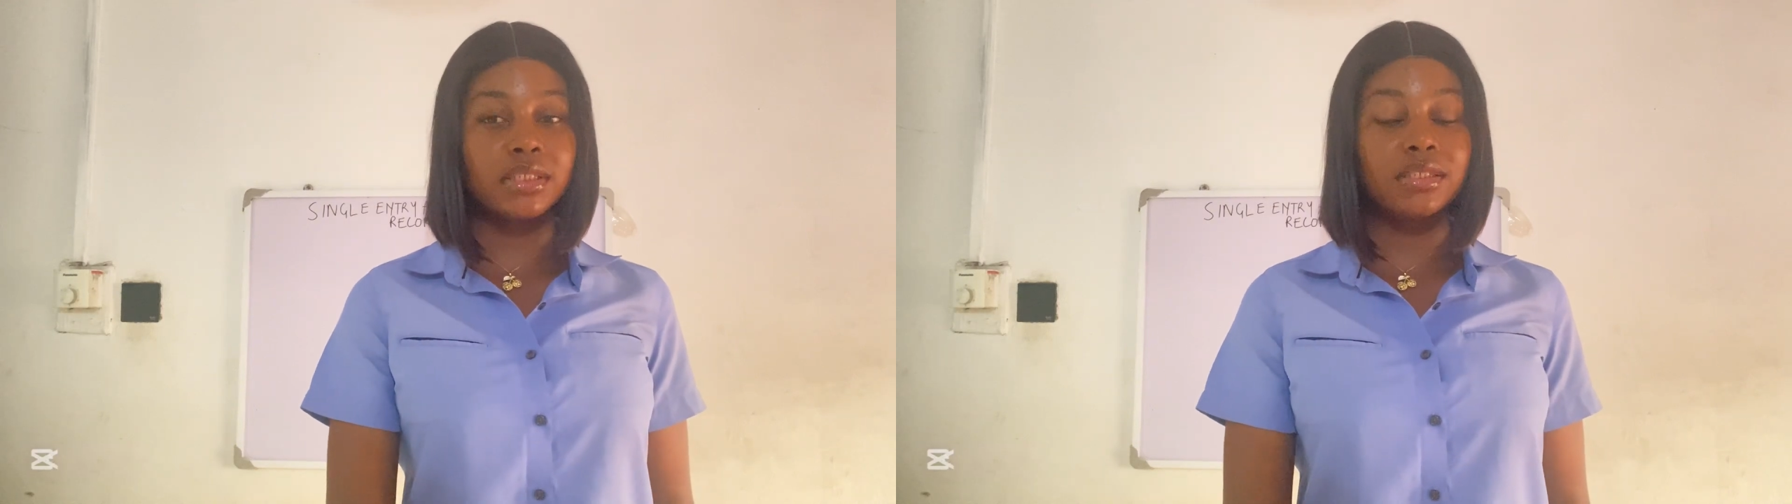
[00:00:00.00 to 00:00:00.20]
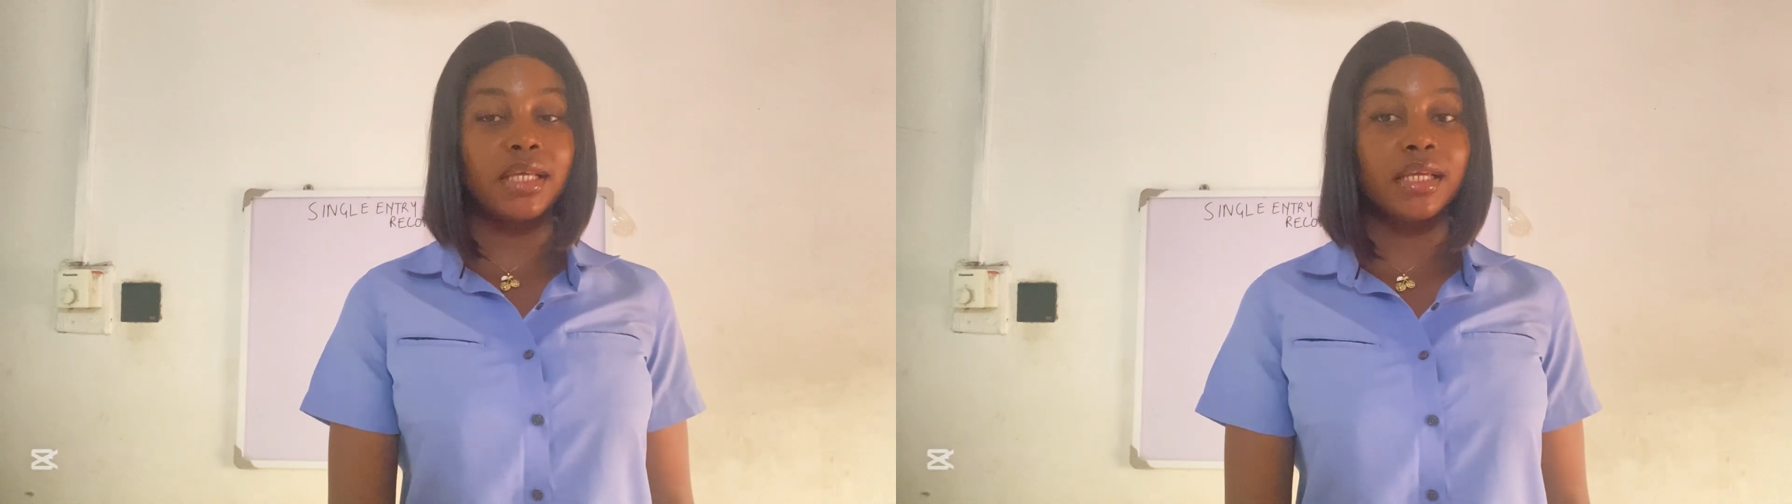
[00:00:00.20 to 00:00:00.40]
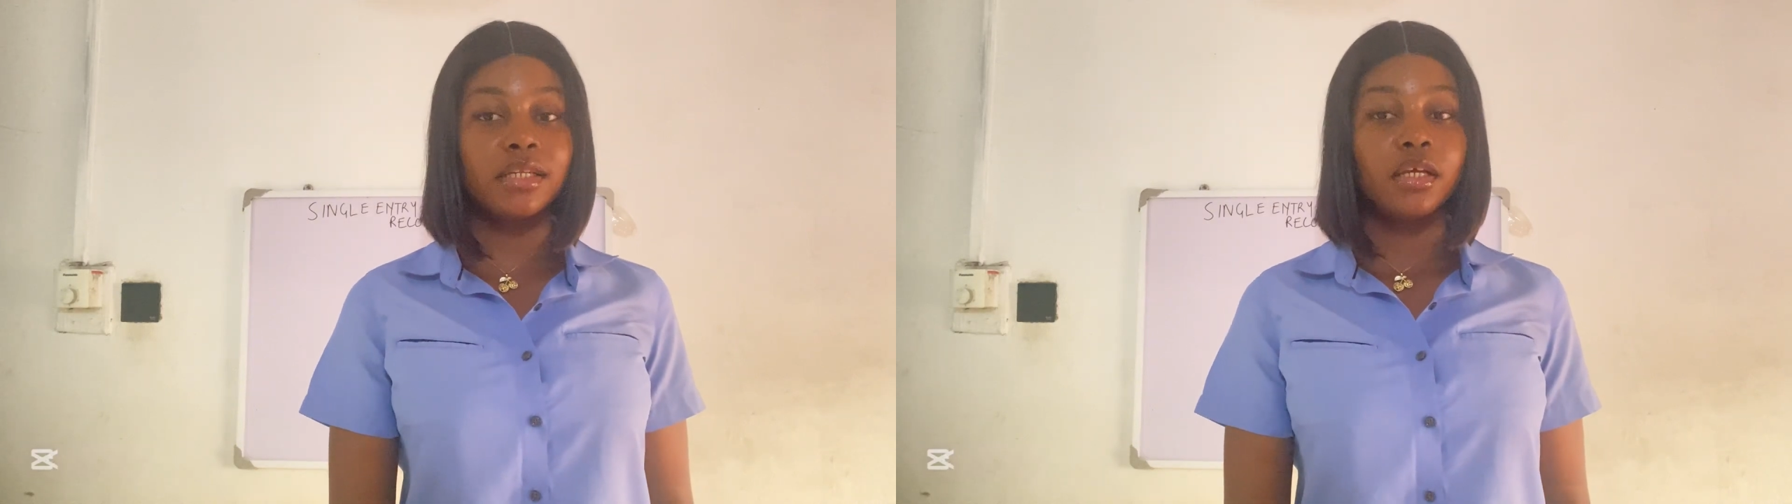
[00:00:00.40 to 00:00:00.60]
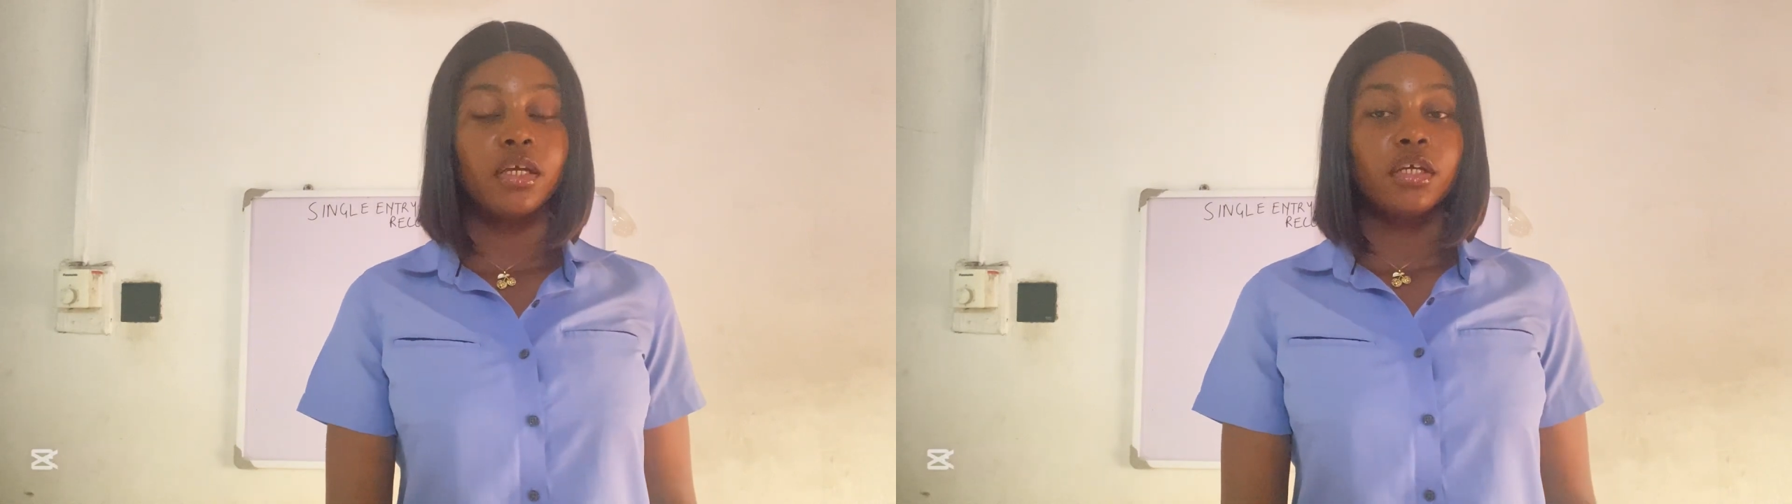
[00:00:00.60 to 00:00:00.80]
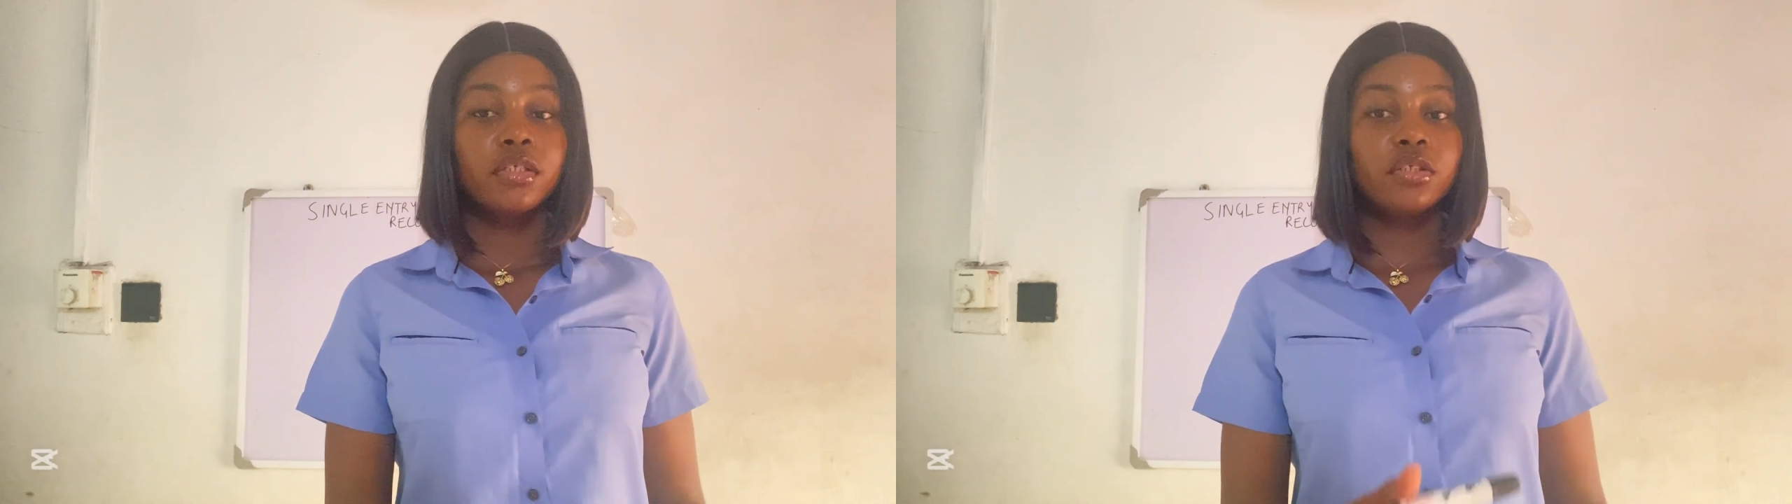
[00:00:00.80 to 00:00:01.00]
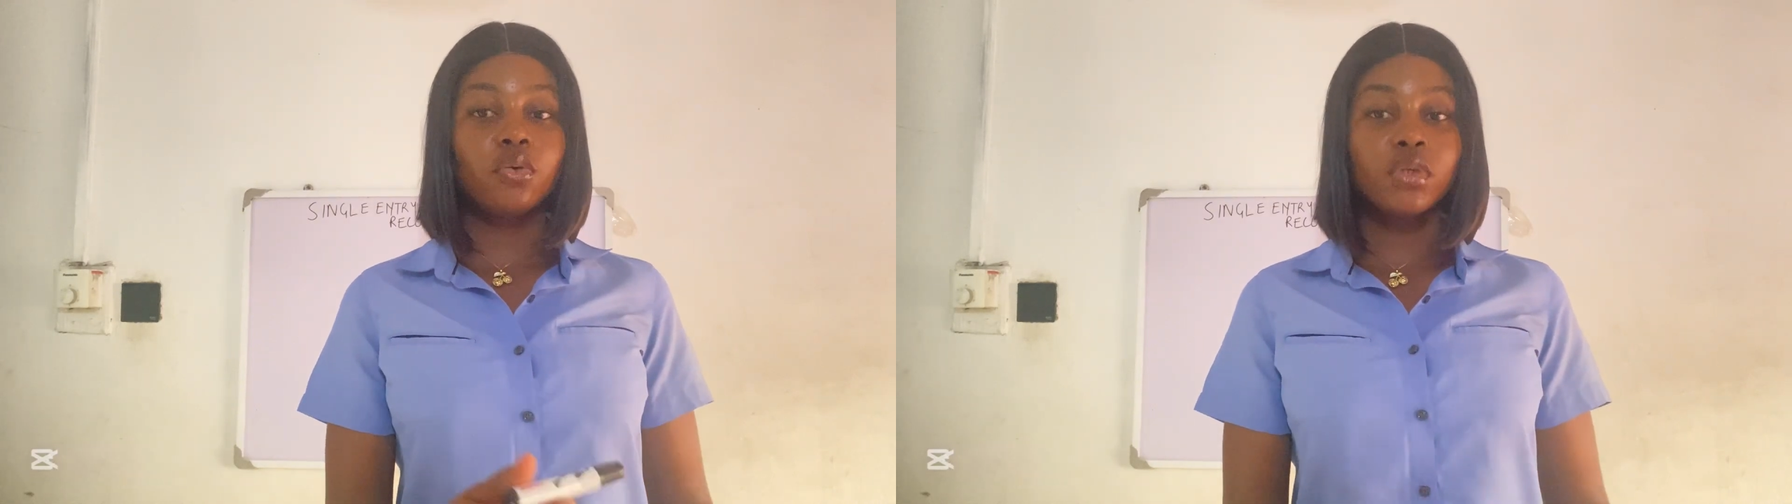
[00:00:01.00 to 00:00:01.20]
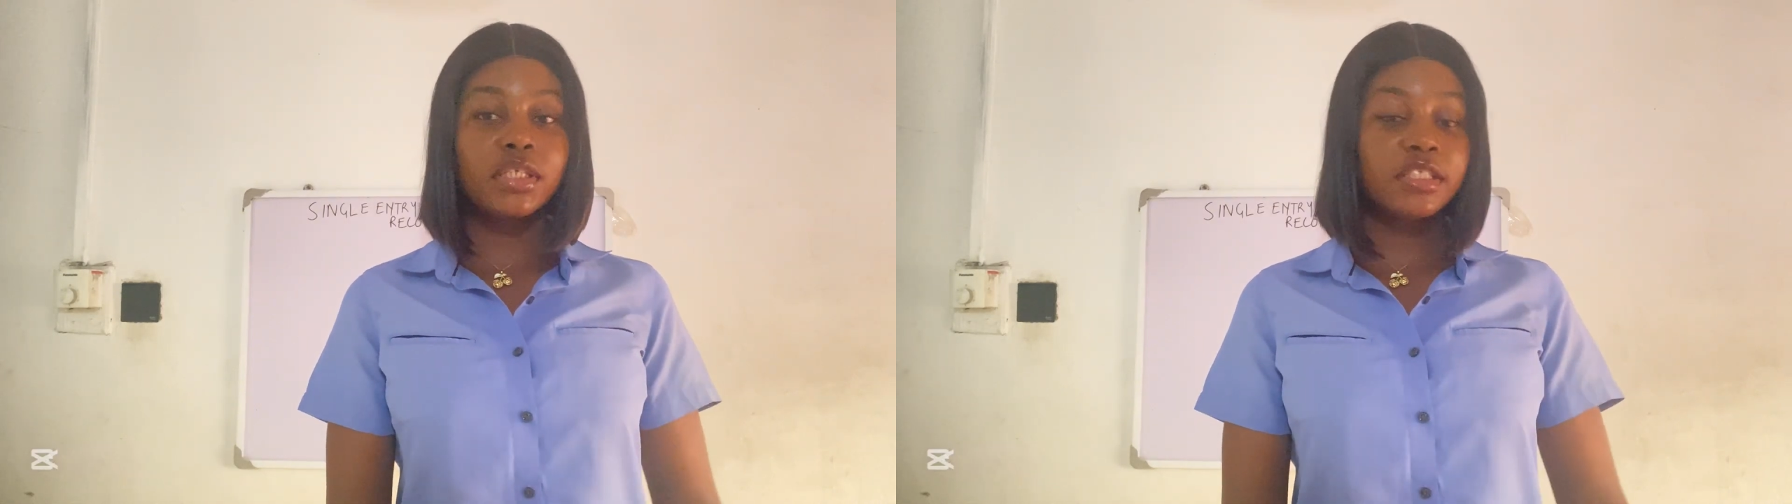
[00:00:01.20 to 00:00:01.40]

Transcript: Then the only